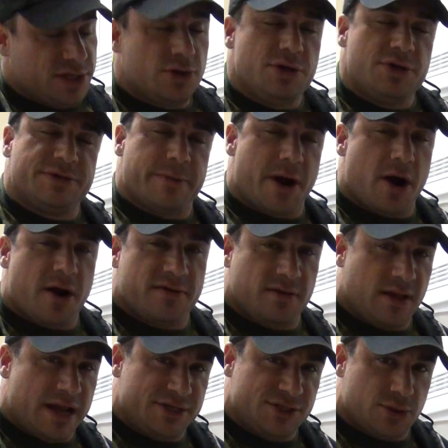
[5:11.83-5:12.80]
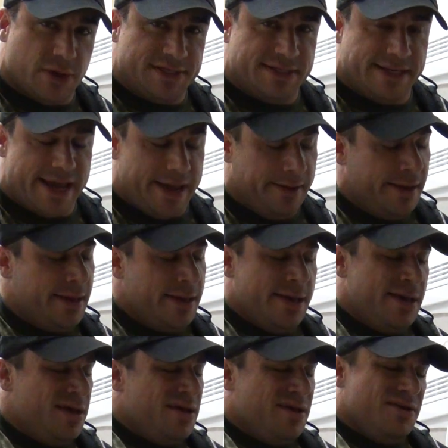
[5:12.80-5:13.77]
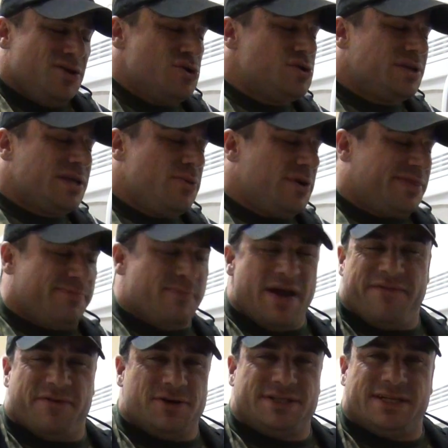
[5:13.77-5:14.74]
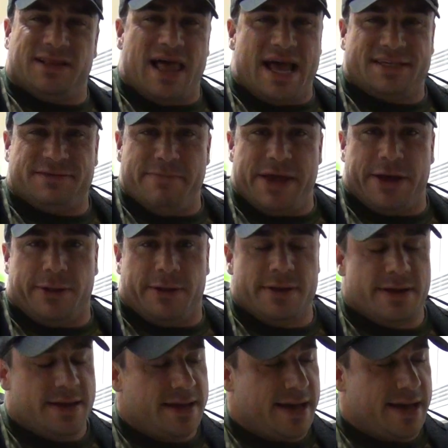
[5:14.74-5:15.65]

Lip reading: do use my Arthrolyze twice a day, usually with my first and last meal.